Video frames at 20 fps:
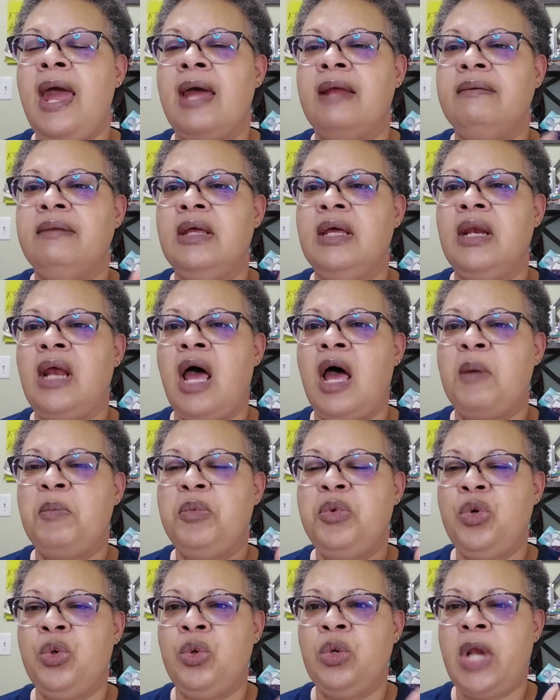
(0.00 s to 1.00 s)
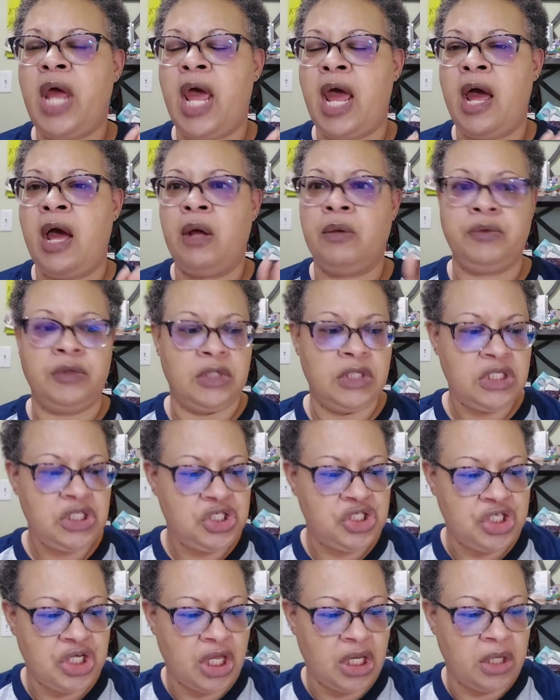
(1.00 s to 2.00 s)
And then I pulled out
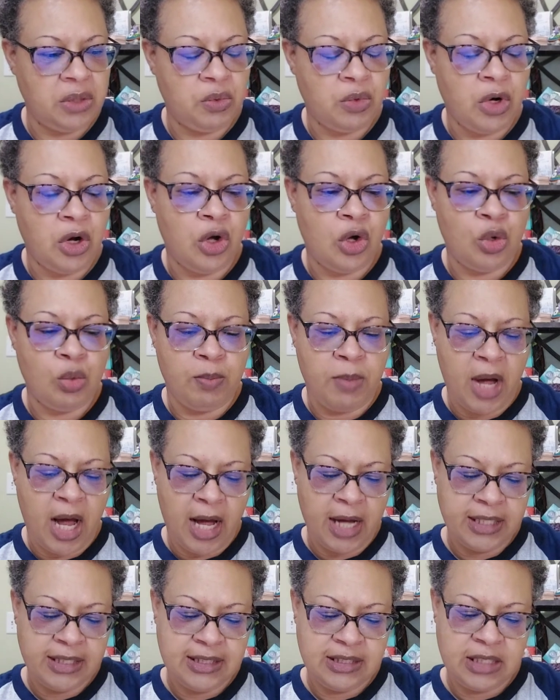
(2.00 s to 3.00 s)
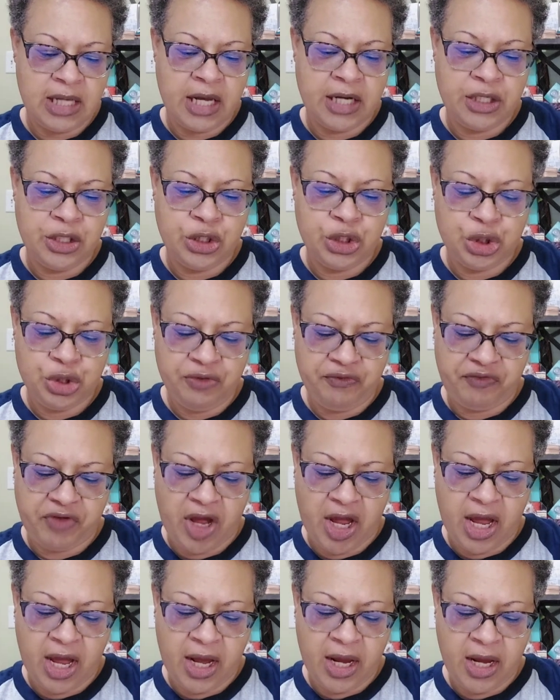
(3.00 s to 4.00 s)
this jelly roll by Sandy
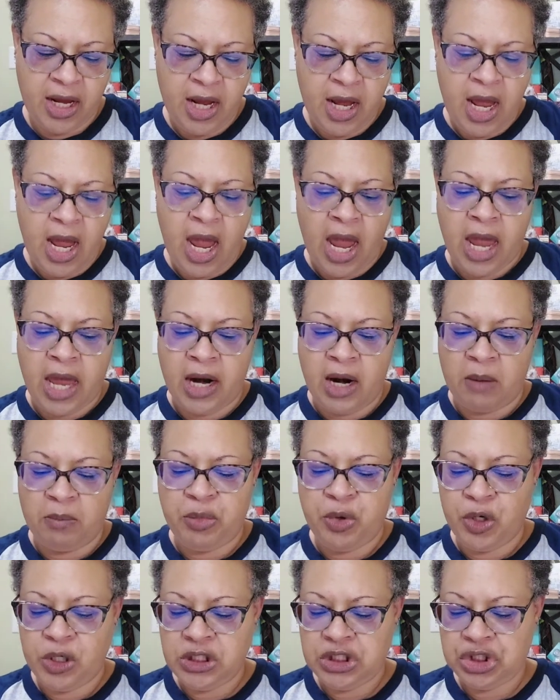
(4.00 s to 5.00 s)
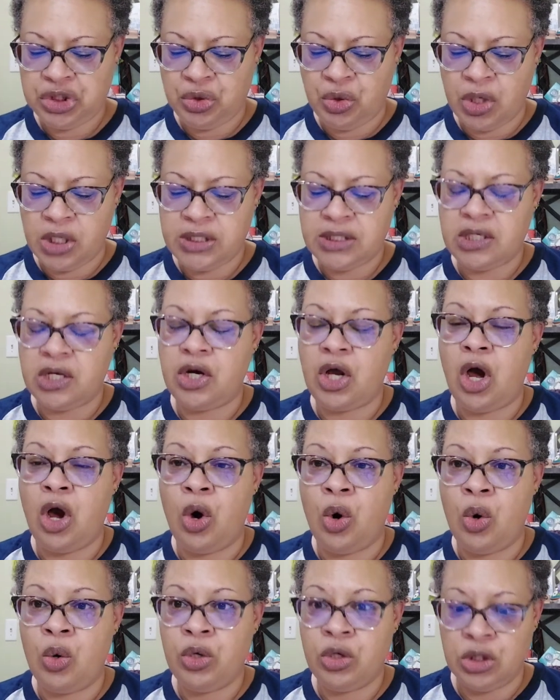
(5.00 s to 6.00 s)
Gervais. And I'm pretty sure it's an
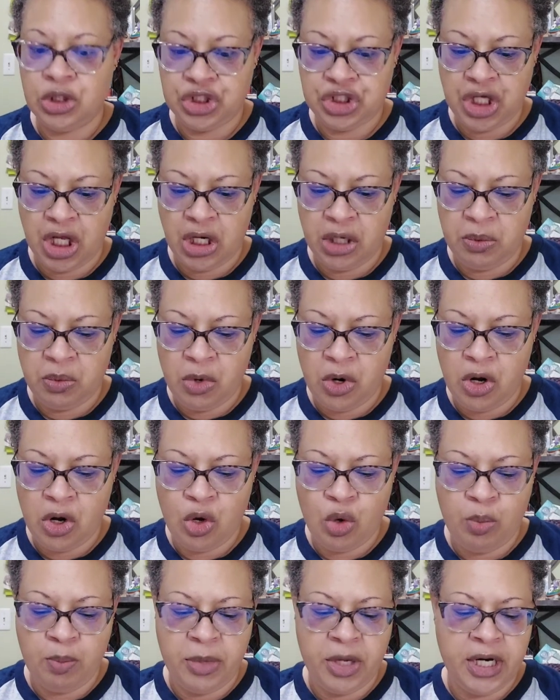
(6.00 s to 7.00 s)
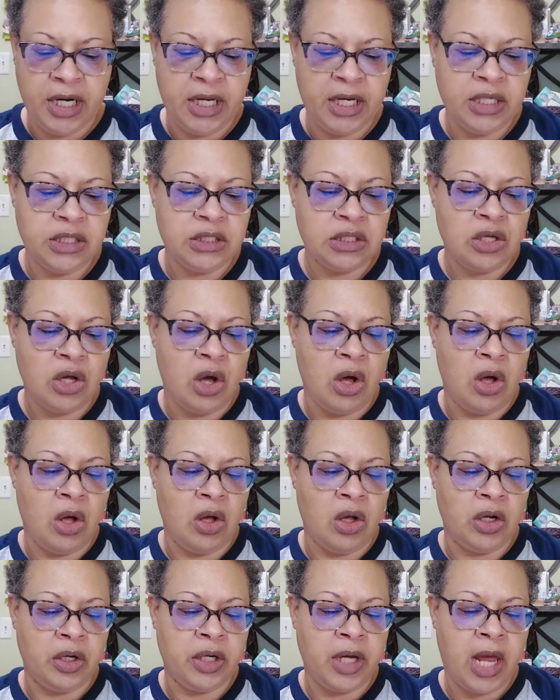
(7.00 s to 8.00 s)
older jelly roll, but it is
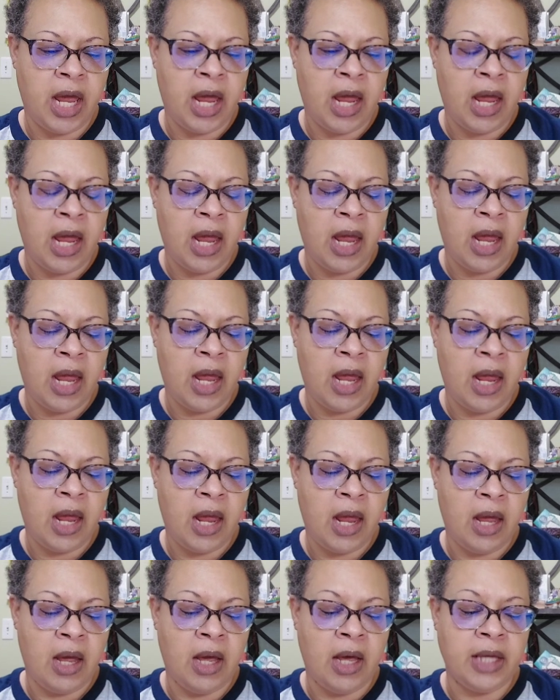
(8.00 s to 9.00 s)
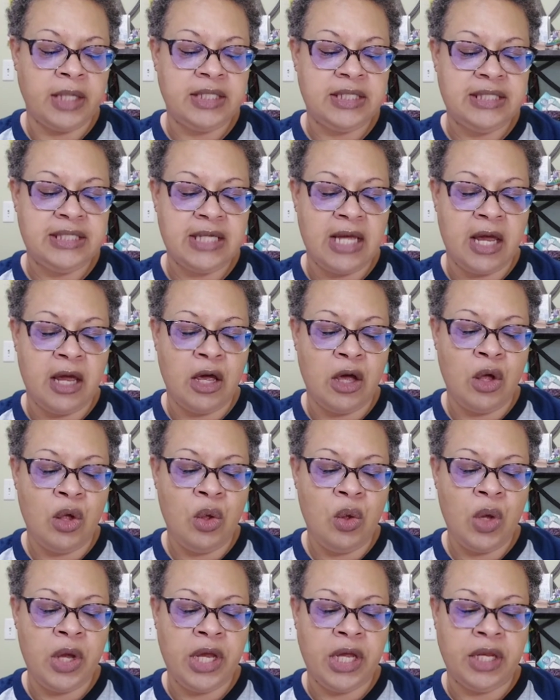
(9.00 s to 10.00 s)
called
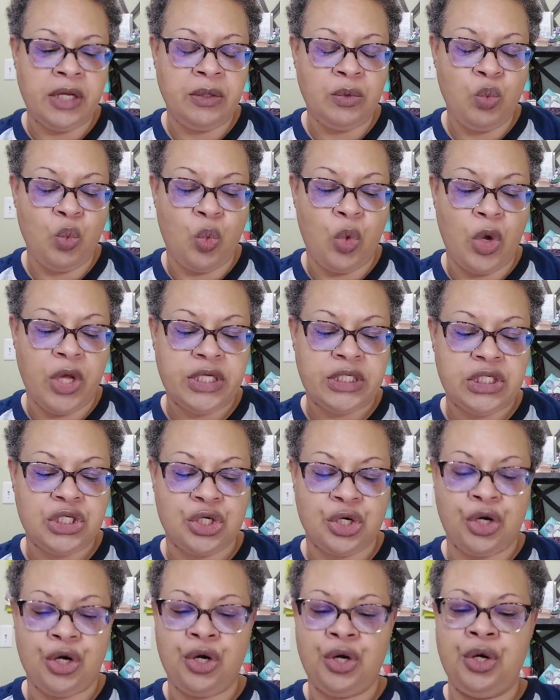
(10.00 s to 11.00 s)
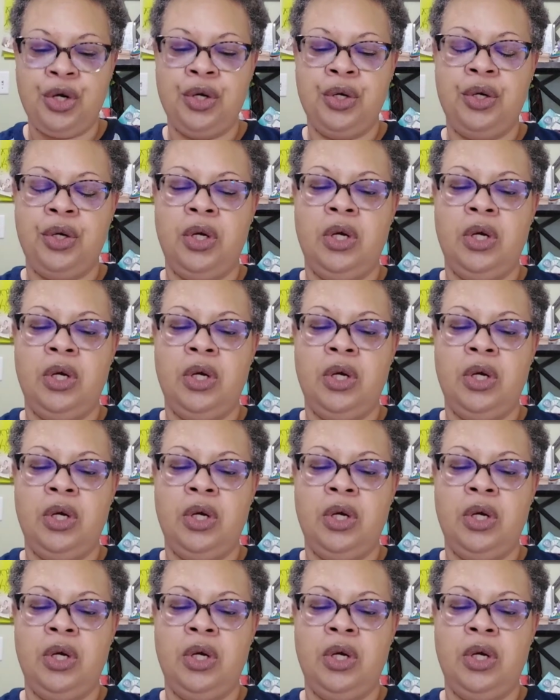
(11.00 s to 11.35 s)
Adel in Winter.